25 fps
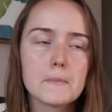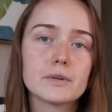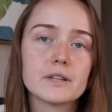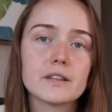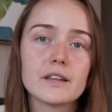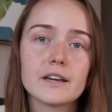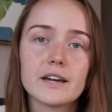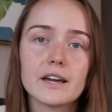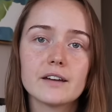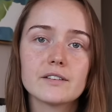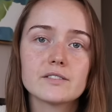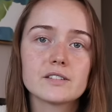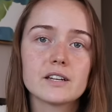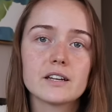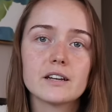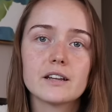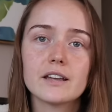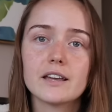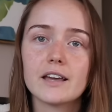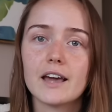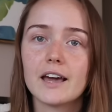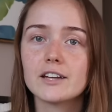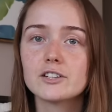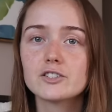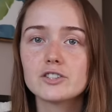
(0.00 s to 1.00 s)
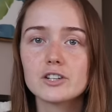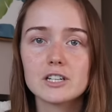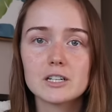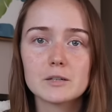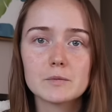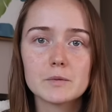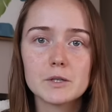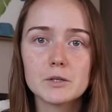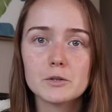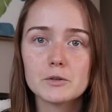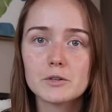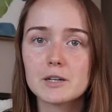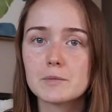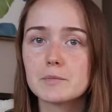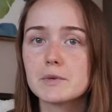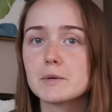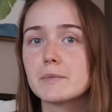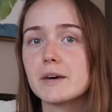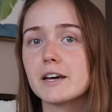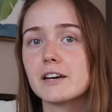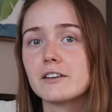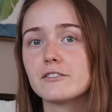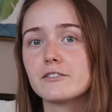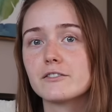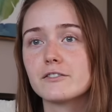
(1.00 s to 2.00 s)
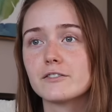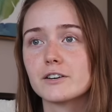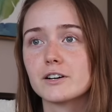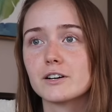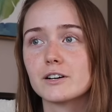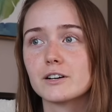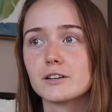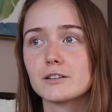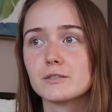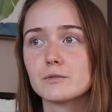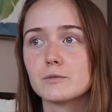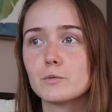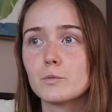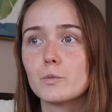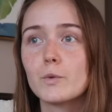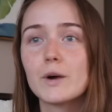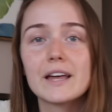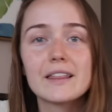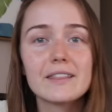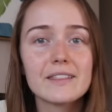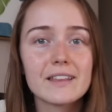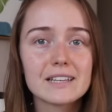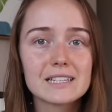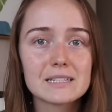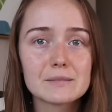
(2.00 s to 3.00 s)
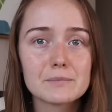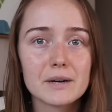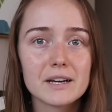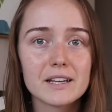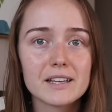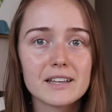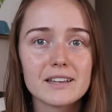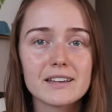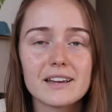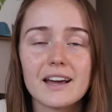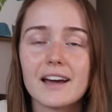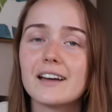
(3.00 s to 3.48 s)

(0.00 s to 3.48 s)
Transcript: But like I said, HRW can be made for way less money,